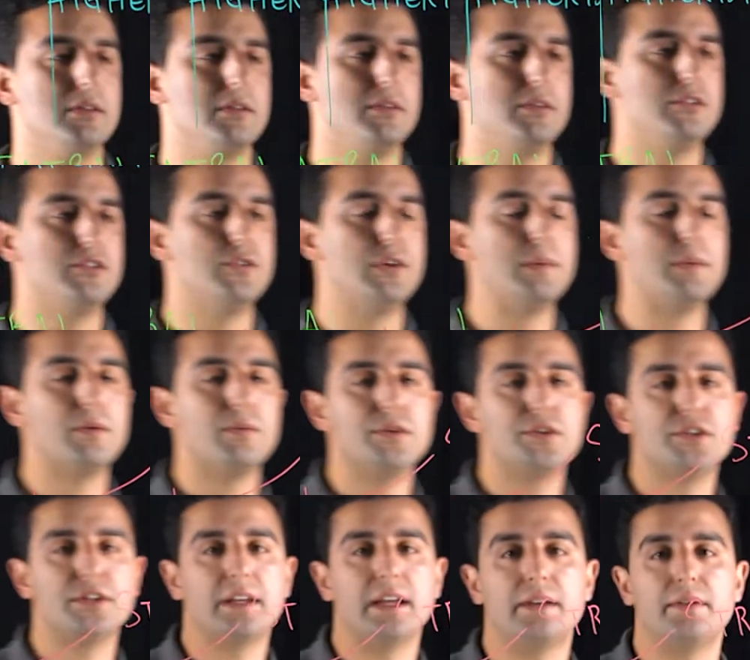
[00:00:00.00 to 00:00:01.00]
cerebrum,
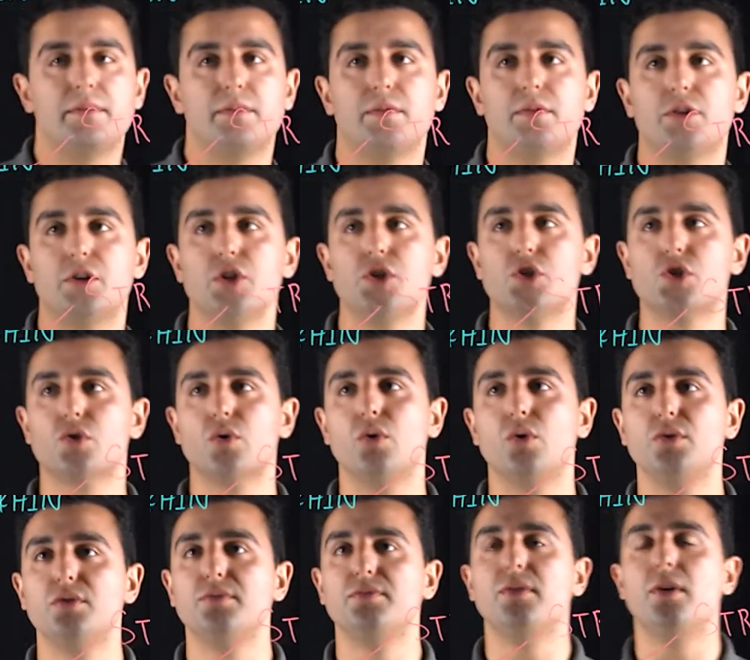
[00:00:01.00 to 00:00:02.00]
which again
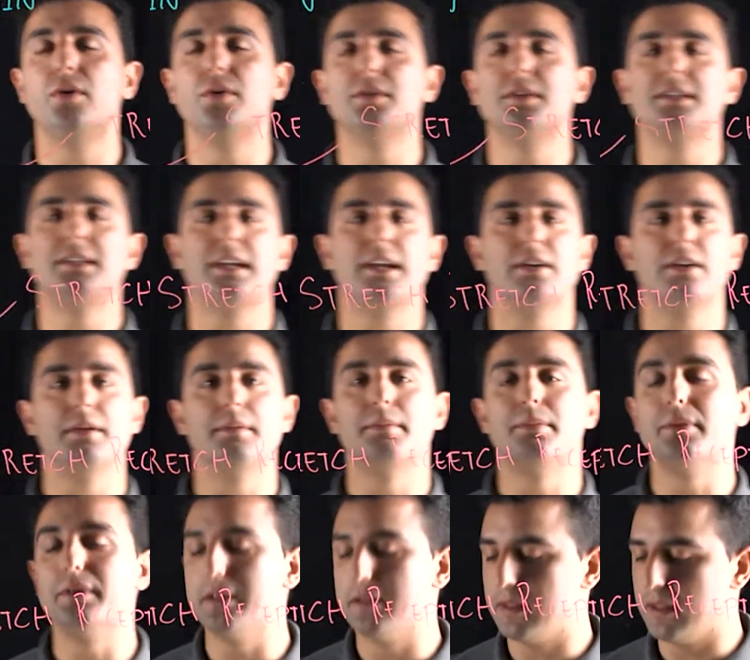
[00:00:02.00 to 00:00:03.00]
controls voluntary
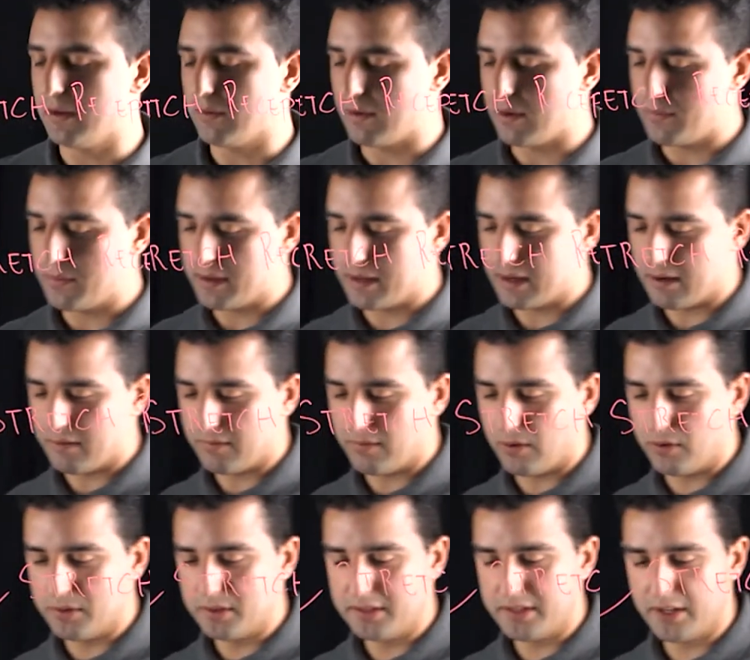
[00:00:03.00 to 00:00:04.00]
breathing, right? We can have
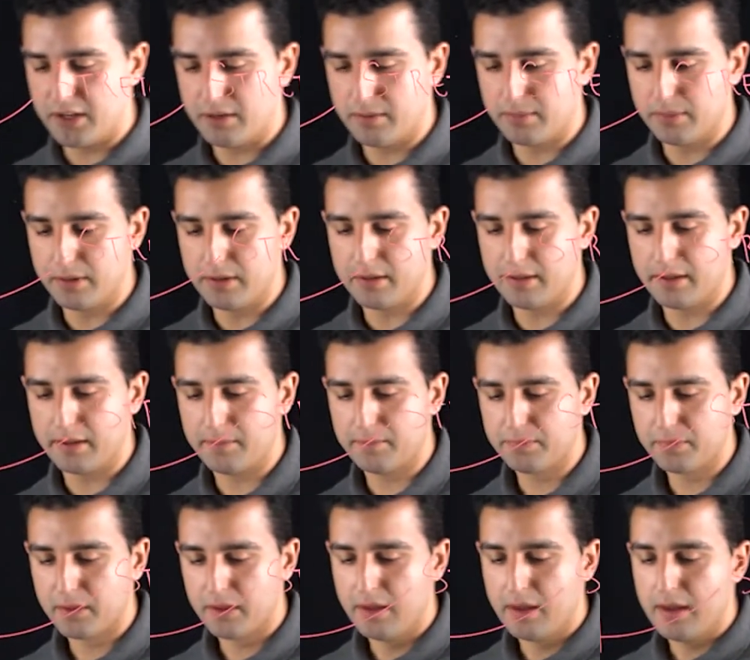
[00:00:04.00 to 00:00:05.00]
voluntary
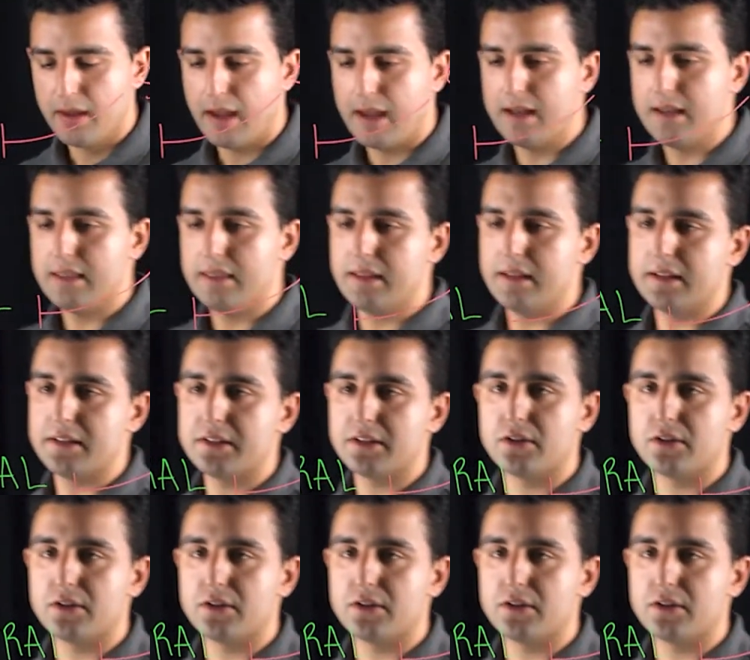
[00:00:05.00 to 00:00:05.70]
breathing. Anything is